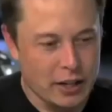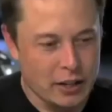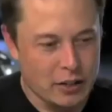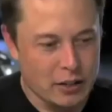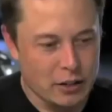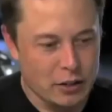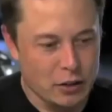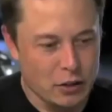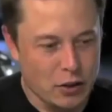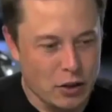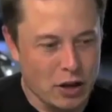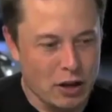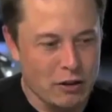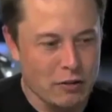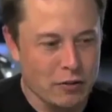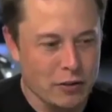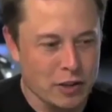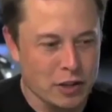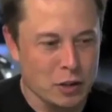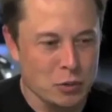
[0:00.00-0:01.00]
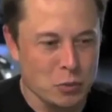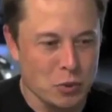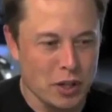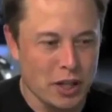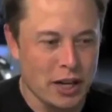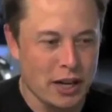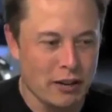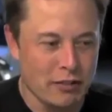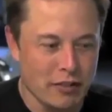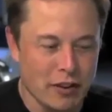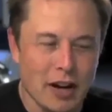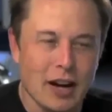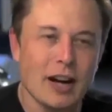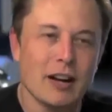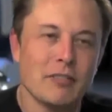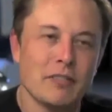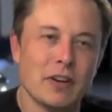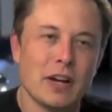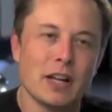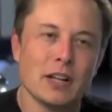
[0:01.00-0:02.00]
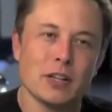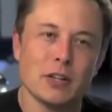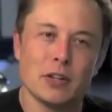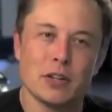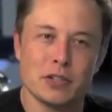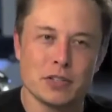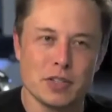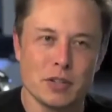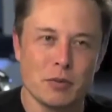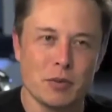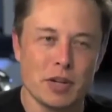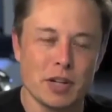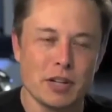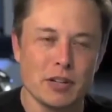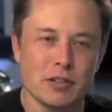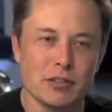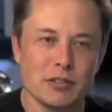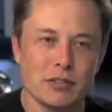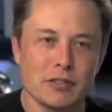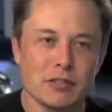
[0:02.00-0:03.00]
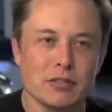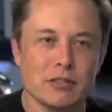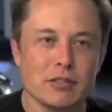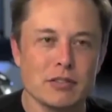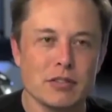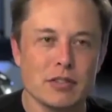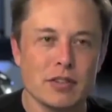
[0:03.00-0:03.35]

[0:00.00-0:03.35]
that you're confident will have high value to someone else,